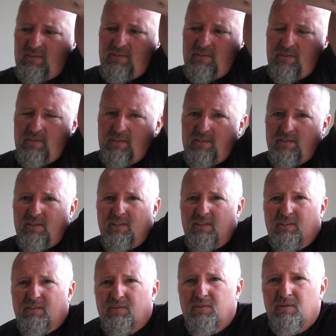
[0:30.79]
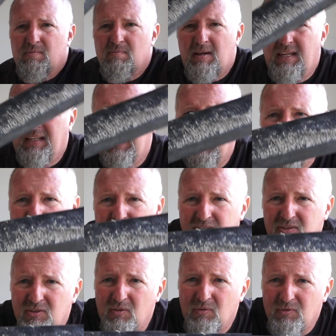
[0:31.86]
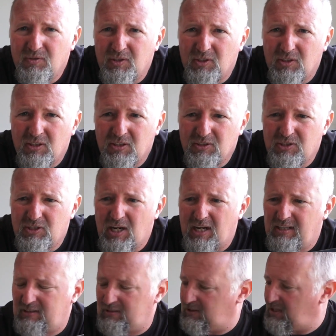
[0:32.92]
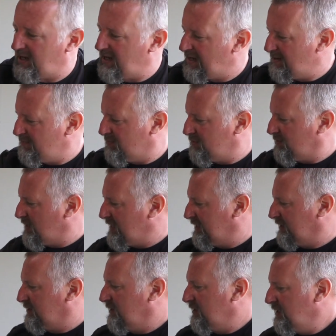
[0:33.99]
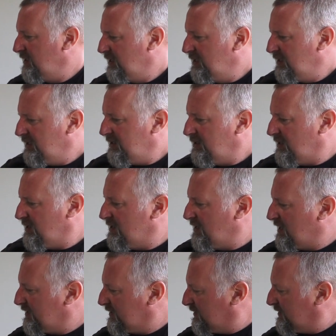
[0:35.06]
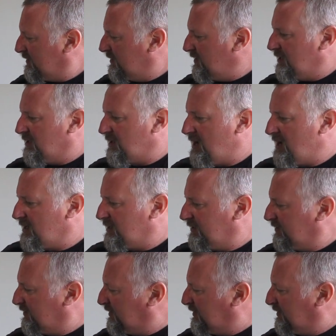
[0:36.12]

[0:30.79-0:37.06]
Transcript: You can see the remainings of the duct tape, right? Here are the